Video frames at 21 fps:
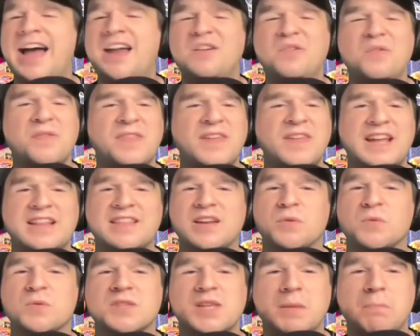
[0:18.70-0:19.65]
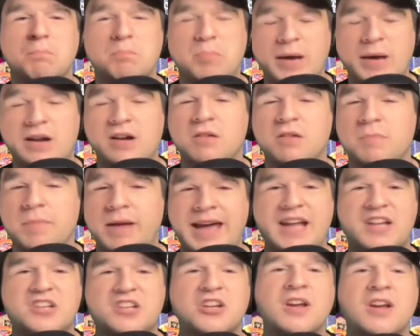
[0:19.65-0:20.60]
I don't think there was a better
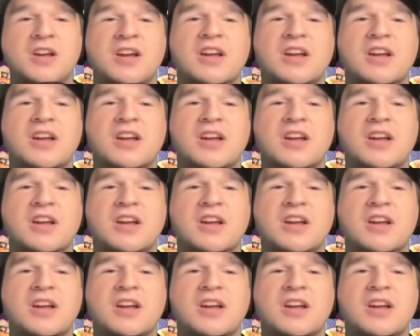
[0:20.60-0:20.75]
match